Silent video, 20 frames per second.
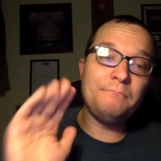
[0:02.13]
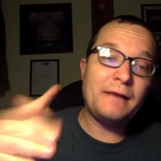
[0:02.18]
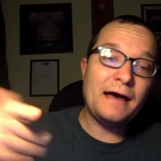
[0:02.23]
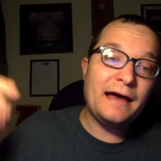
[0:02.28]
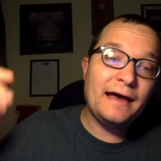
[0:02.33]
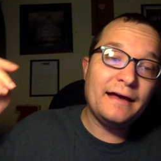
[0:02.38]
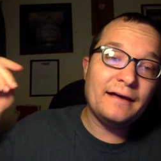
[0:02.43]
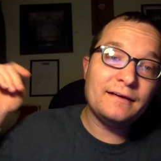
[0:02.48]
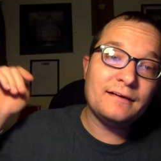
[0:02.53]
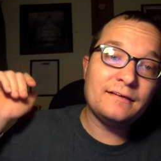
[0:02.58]

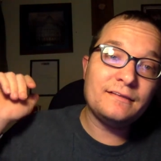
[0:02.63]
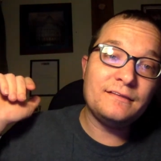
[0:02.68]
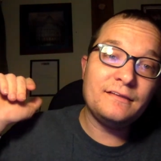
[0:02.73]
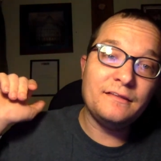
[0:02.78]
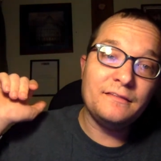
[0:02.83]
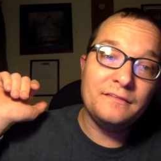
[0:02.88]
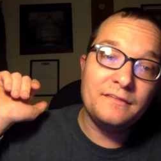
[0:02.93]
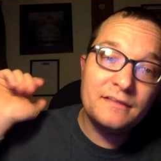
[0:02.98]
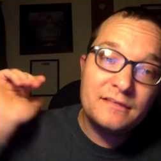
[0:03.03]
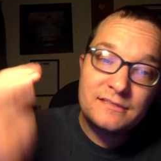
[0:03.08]
back
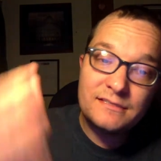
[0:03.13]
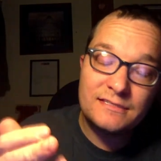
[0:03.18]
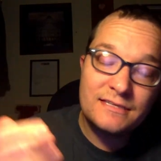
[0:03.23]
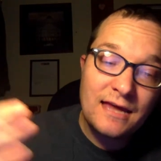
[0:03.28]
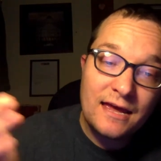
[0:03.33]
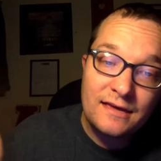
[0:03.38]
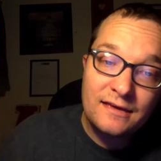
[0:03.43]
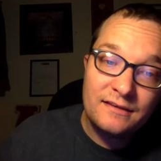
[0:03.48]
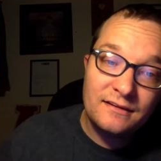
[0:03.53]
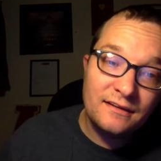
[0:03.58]
to This
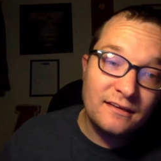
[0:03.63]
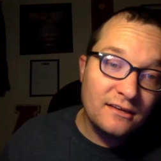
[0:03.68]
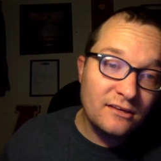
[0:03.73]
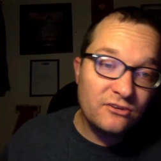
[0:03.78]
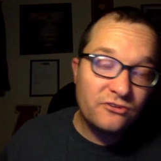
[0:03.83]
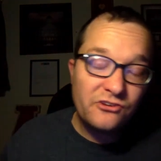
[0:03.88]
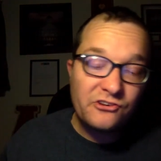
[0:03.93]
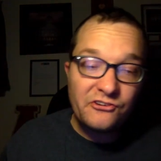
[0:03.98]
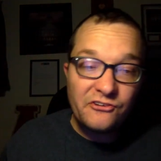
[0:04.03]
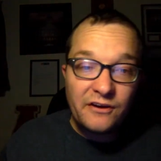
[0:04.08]
Day in
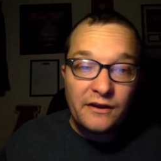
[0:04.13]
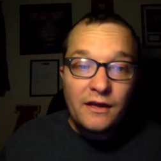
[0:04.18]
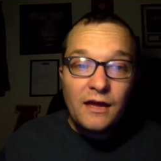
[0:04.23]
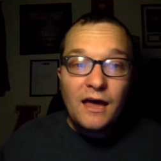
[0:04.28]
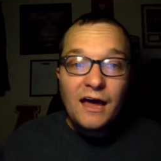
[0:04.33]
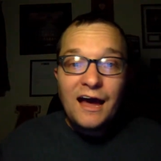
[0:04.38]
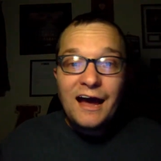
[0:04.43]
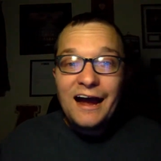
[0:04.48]
History,